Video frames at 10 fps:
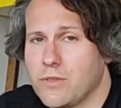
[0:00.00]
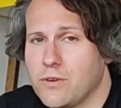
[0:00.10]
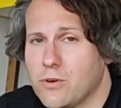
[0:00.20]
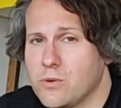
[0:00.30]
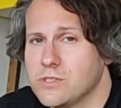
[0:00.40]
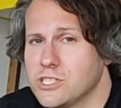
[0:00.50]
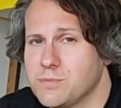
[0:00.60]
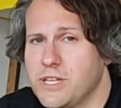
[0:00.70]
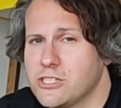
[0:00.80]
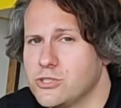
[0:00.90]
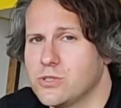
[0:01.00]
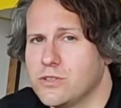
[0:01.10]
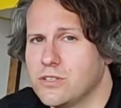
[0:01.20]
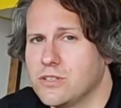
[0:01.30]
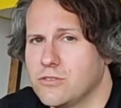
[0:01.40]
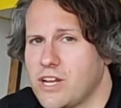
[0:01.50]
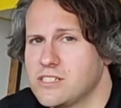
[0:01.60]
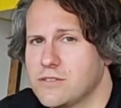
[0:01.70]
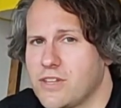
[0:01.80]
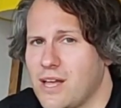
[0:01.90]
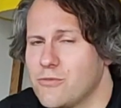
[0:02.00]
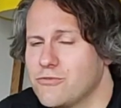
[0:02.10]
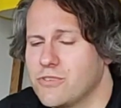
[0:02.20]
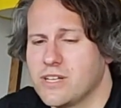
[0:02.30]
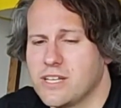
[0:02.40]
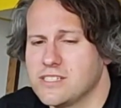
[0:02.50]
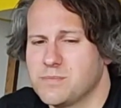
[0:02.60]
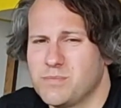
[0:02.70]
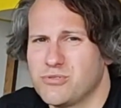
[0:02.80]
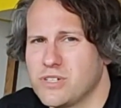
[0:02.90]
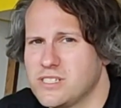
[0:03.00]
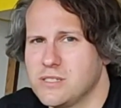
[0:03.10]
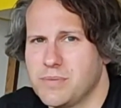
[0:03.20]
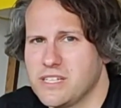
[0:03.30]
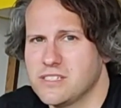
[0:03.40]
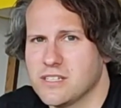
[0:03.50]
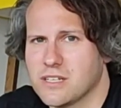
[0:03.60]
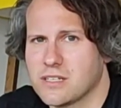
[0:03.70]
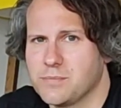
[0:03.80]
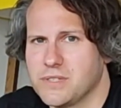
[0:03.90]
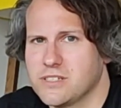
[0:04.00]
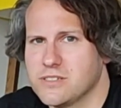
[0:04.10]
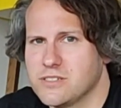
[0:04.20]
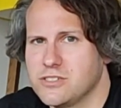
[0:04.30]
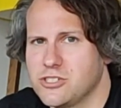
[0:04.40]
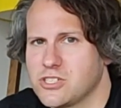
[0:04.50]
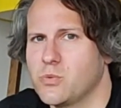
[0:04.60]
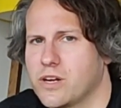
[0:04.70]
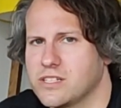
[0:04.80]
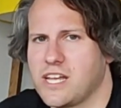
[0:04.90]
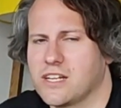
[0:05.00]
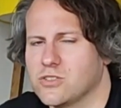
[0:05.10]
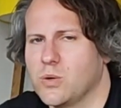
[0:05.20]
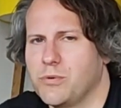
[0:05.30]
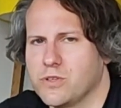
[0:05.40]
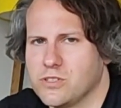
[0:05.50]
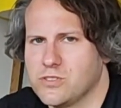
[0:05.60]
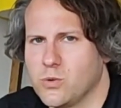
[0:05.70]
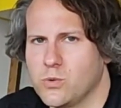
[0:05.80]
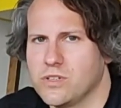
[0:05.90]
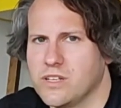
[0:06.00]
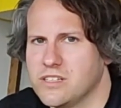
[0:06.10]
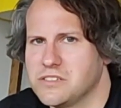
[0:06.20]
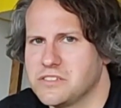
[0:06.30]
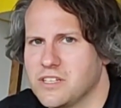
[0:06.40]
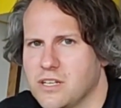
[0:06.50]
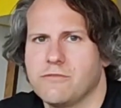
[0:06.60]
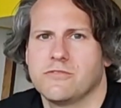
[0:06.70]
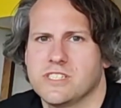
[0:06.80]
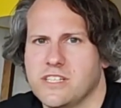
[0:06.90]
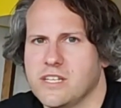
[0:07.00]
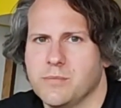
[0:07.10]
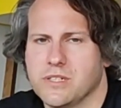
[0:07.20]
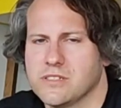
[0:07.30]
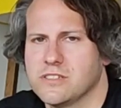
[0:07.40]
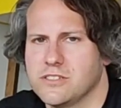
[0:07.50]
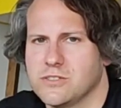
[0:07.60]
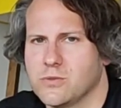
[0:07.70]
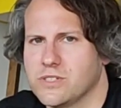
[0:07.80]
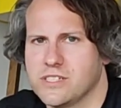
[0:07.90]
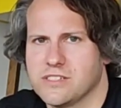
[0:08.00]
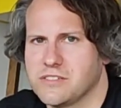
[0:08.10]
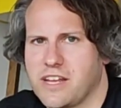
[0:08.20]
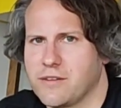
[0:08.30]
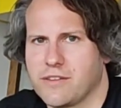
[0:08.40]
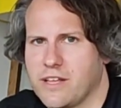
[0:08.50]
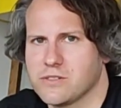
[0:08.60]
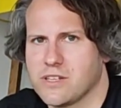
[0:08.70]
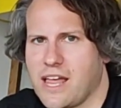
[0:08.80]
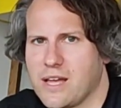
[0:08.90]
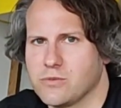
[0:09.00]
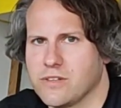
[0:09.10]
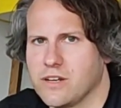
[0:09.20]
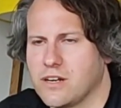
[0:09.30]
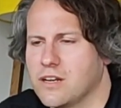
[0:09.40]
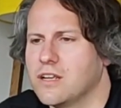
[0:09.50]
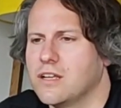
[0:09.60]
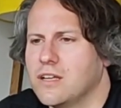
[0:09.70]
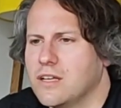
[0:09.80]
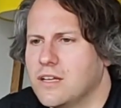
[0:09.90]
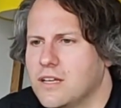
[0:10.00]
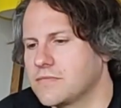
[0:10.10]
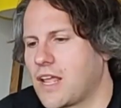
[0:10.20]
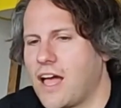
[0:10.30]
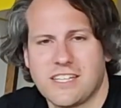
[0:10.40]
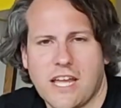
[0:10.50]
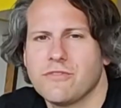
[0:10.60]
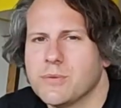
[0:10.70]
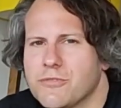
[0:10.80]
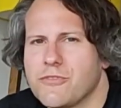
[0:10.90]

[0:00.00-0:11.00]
on their own, just make sure the rest of the outfit is pretty basic because just wearing a tank top on its own is enough of a statement. You don't need anything else loud there. I definitely